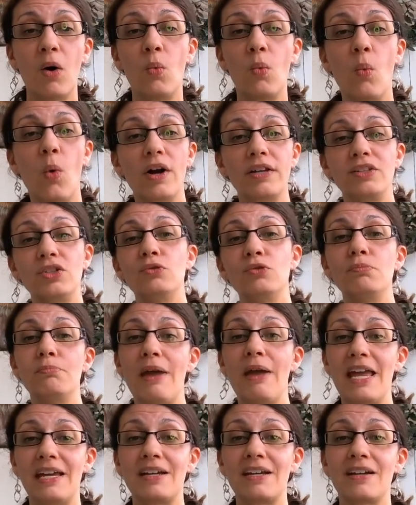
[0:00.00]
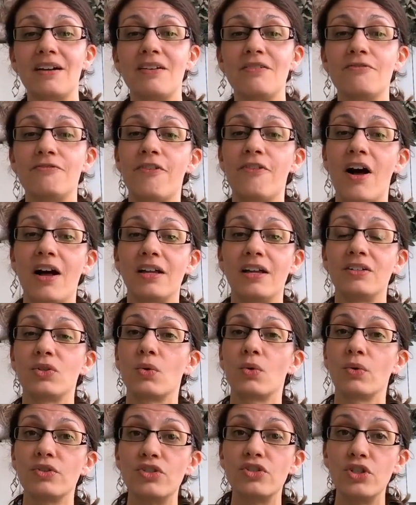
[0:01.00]
about what you make,
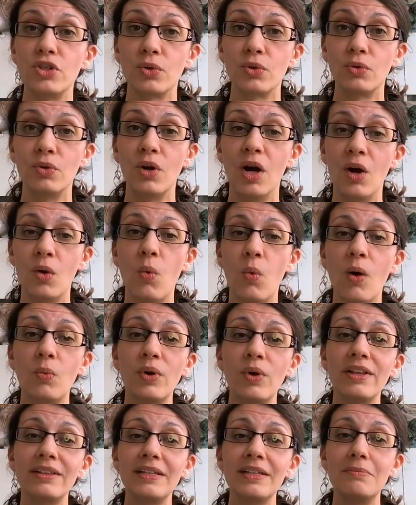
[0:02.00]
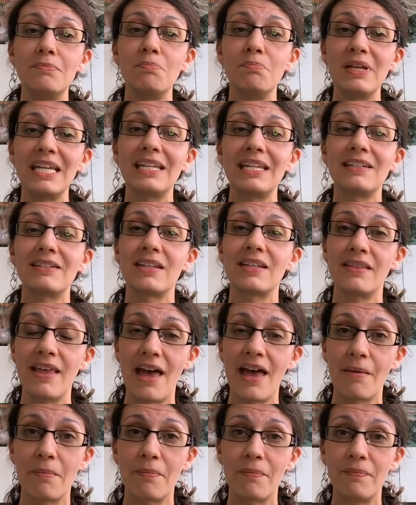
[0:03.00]
find, or do? What will it mean to
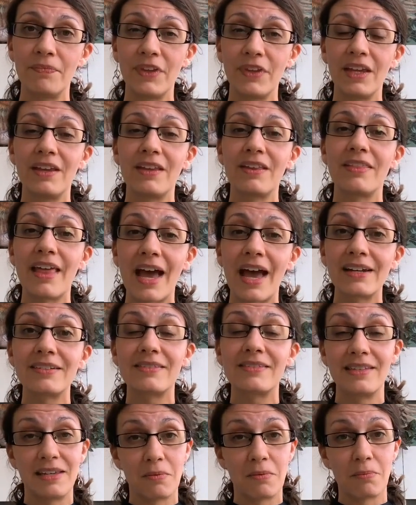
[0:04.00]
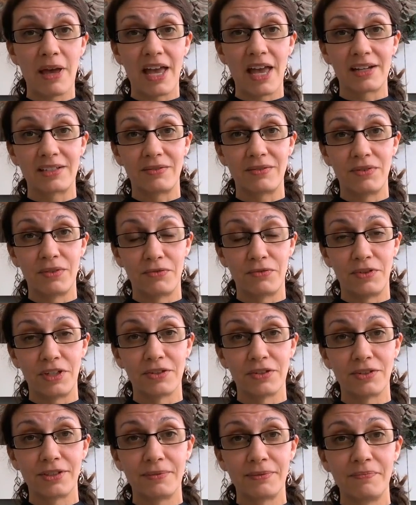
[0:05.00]
them? That is the impact of the
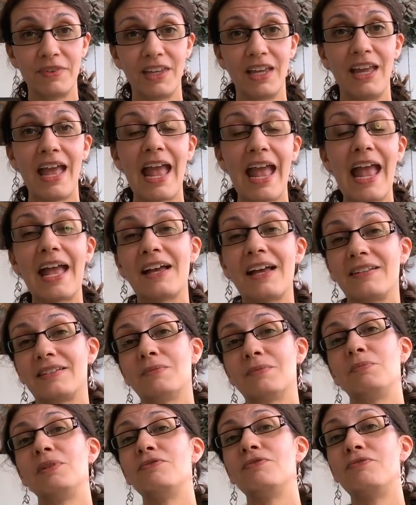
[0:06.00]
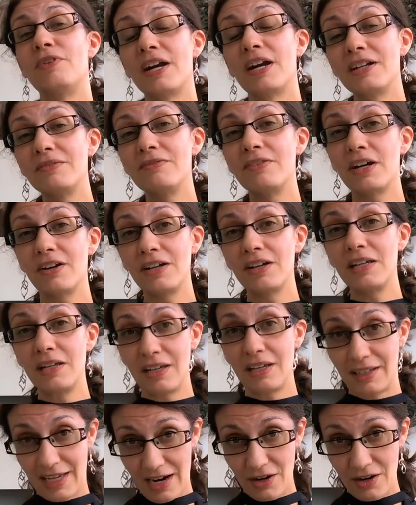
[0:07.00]
field. And be very,
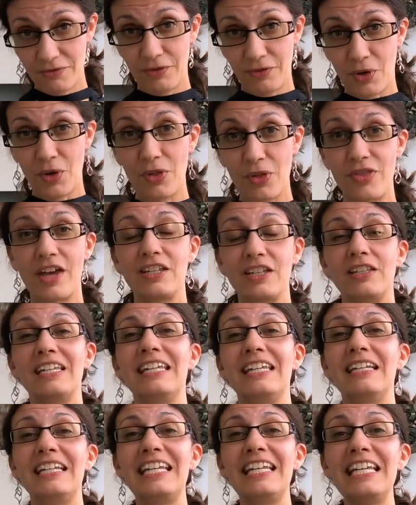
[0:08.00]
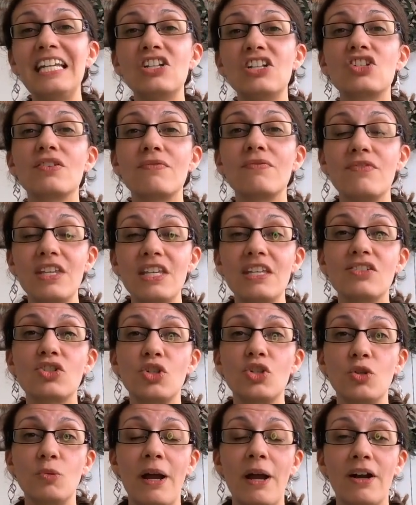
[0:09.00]
very careful that in each of these
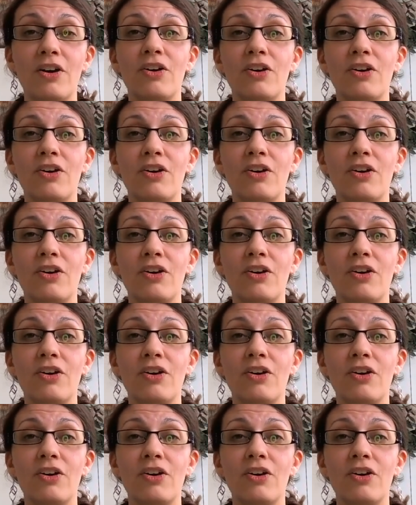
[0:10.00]
two